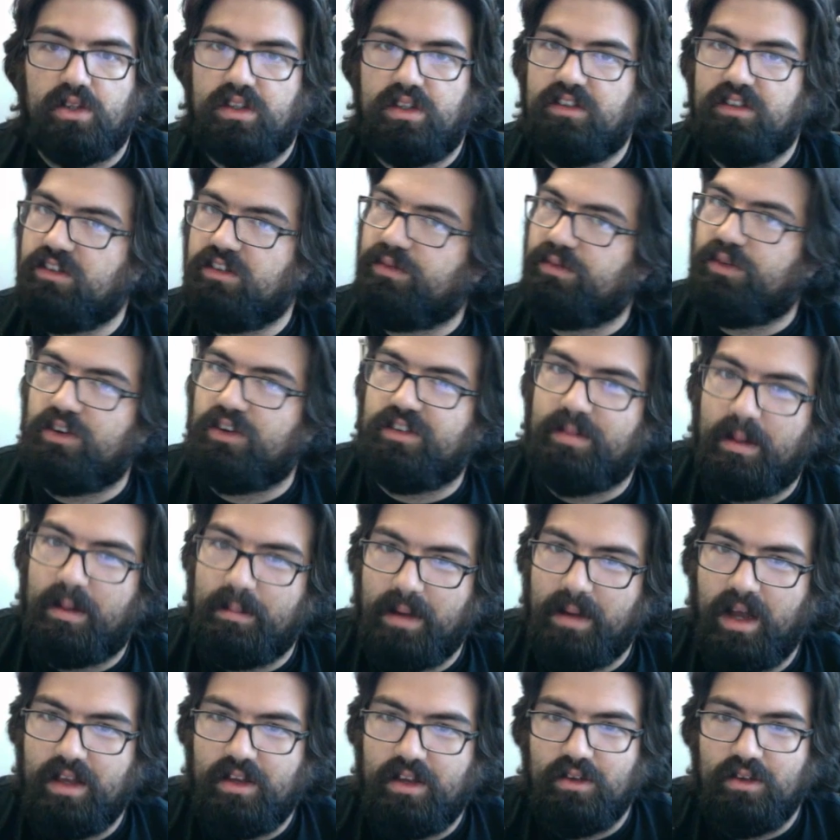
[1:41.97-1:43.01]
This is the first time
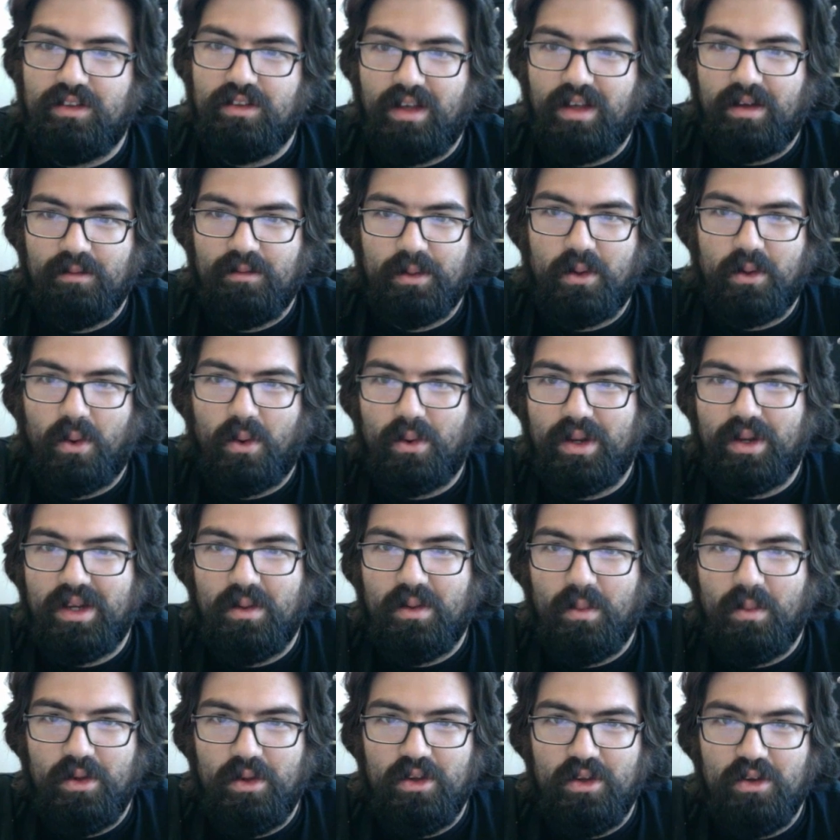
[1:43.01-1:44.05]
I'm
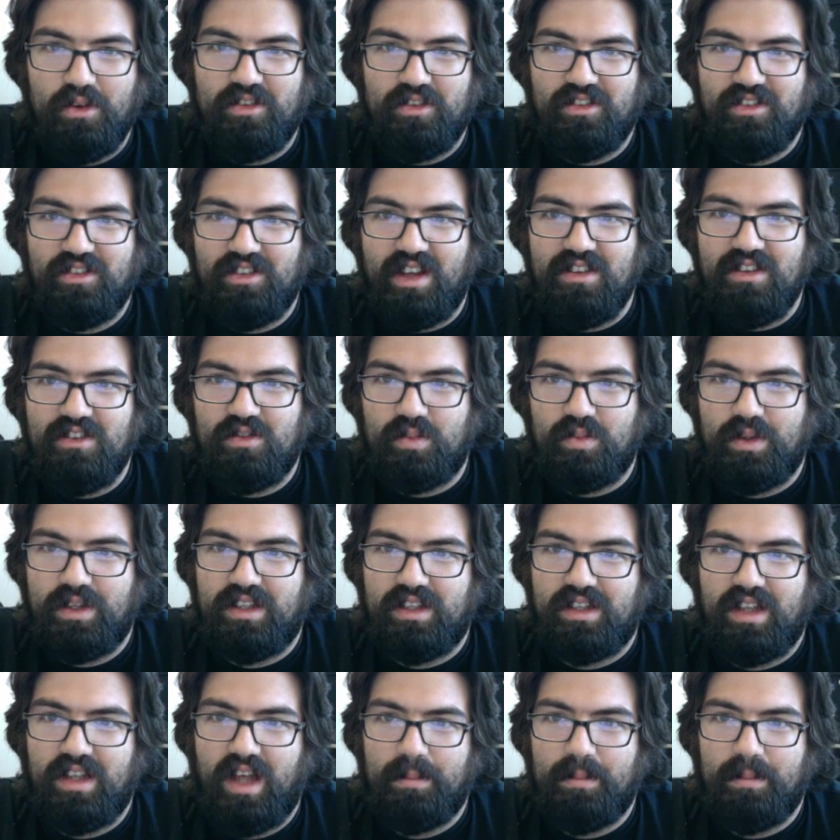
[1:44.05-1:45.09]
recording you since we
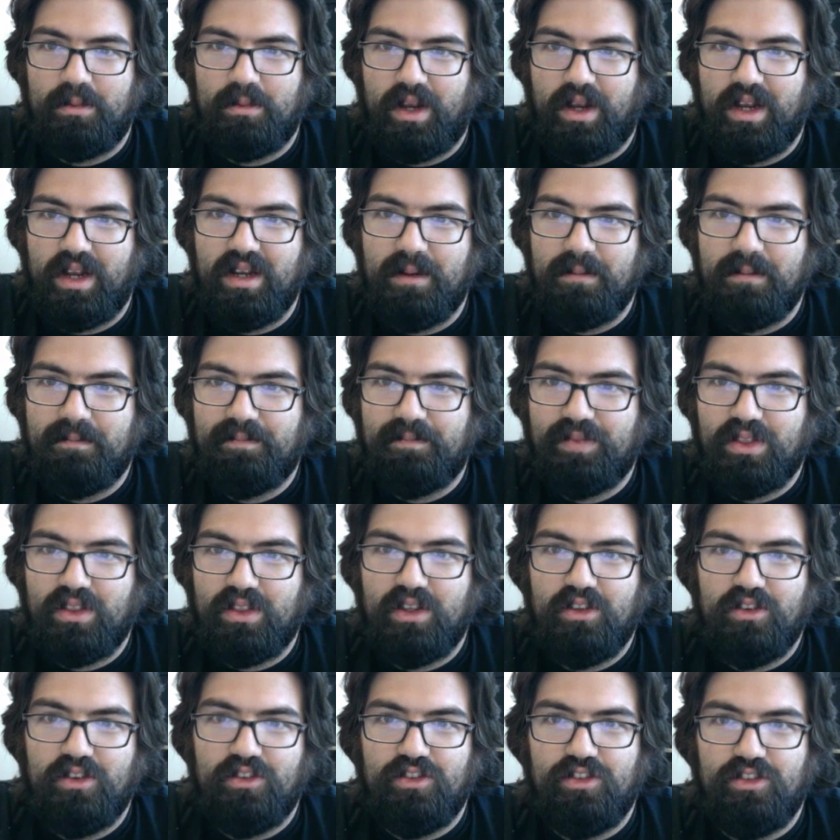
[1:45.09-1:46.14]
did the upgrade.
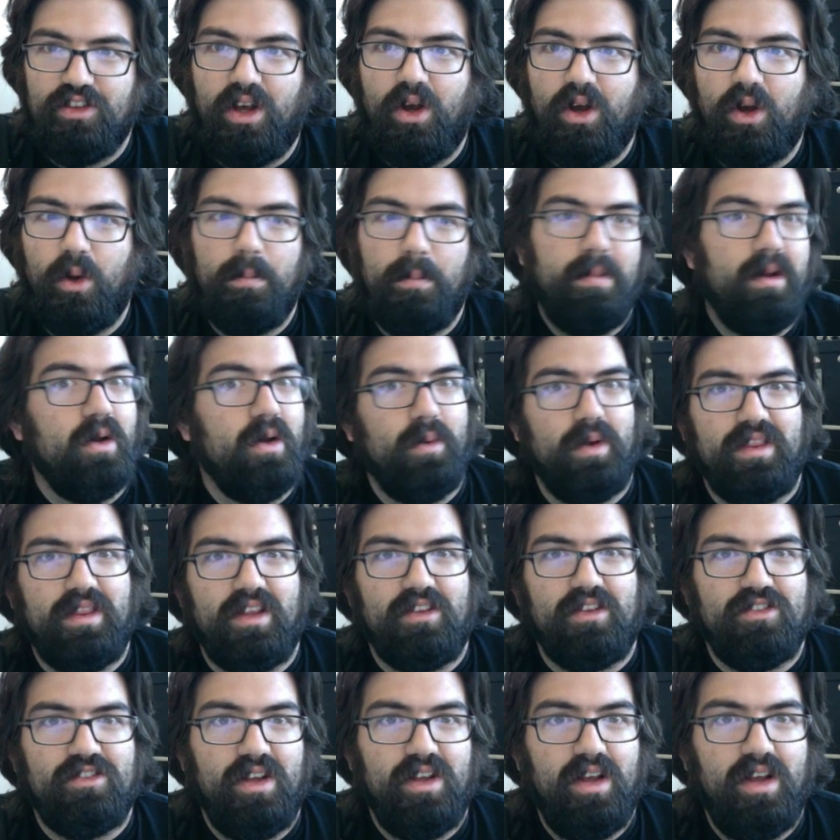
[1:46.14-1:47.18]
So bear with us.